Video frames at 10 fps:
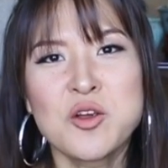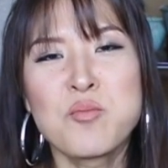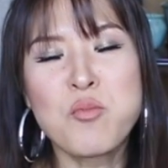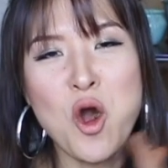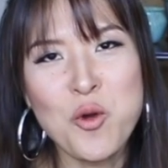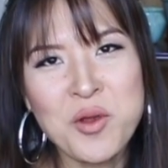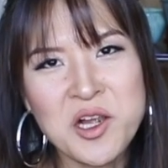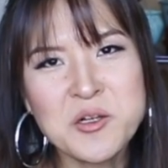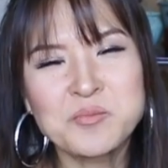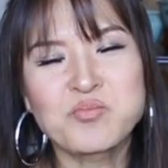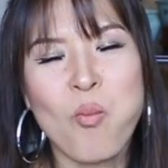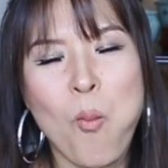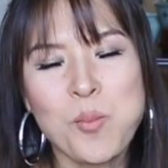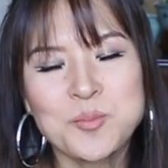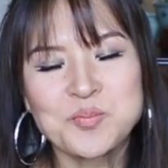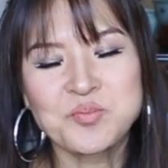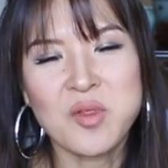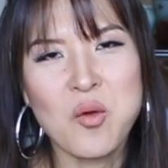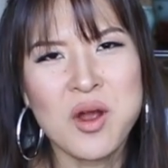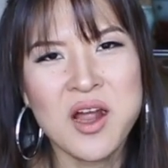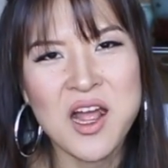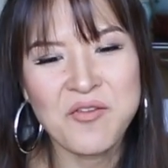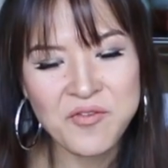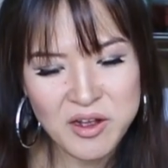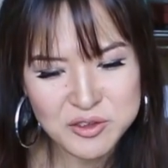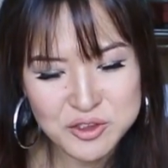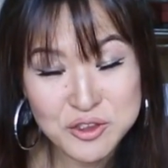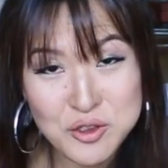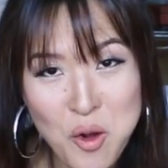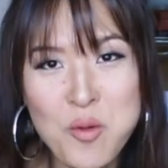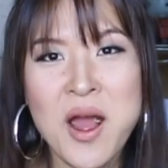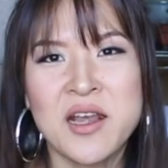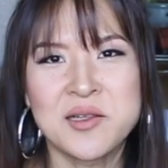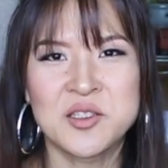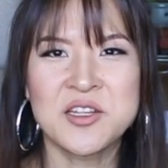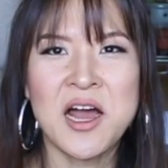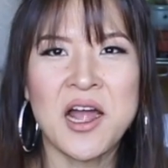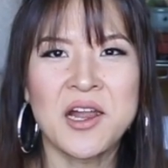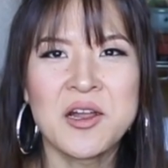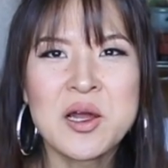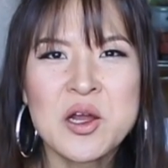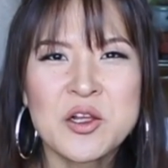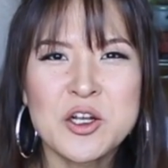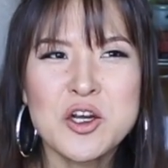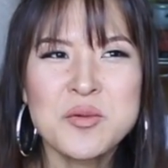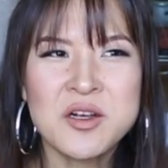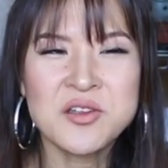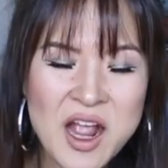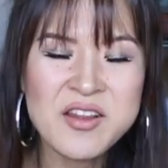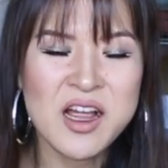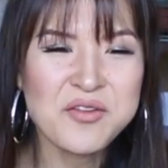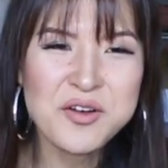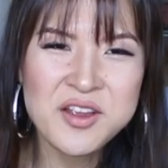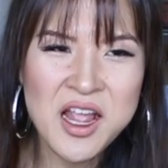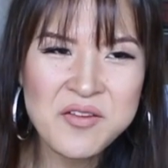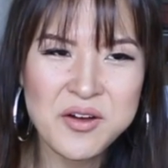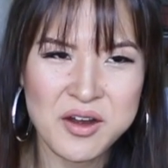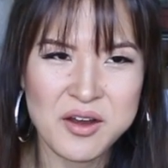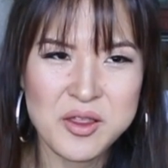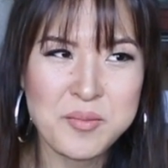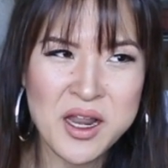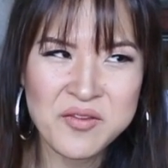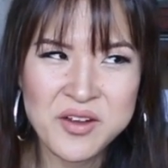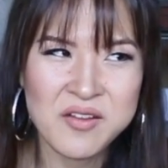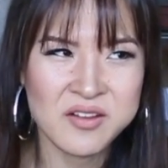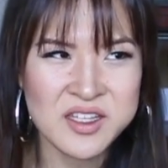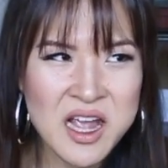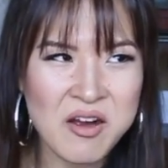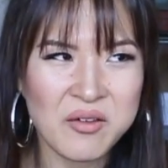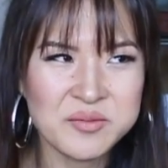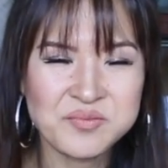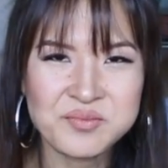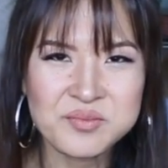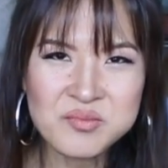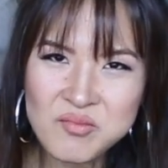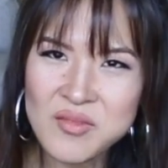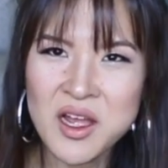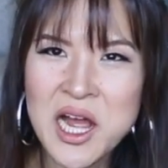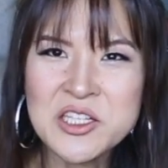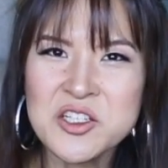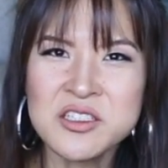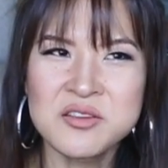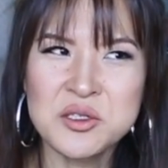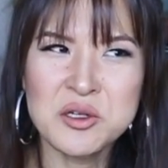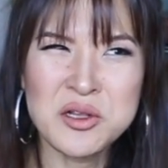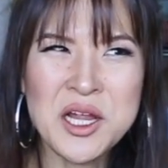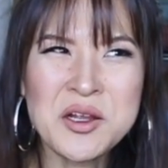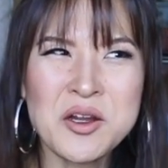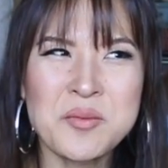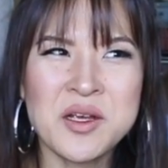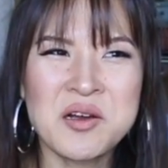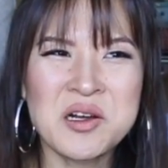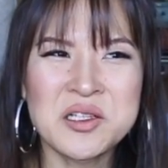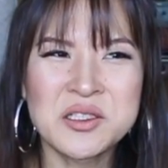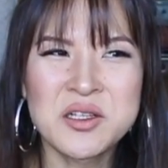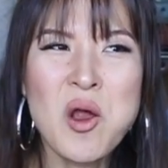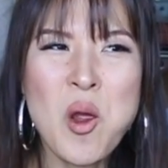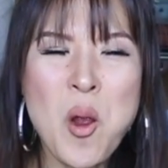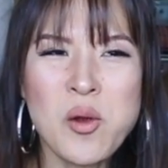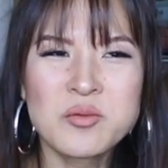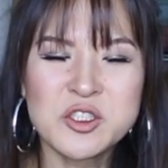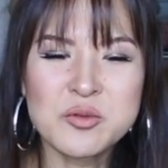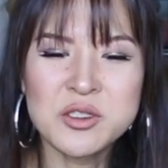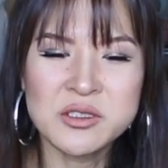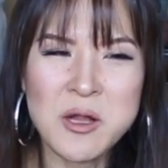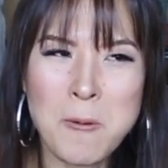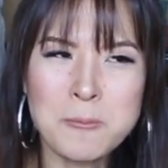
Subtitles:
the moment when I felt so bad inside, you know, because I never gave her the benefit of the doubt. I just didn't like her because she was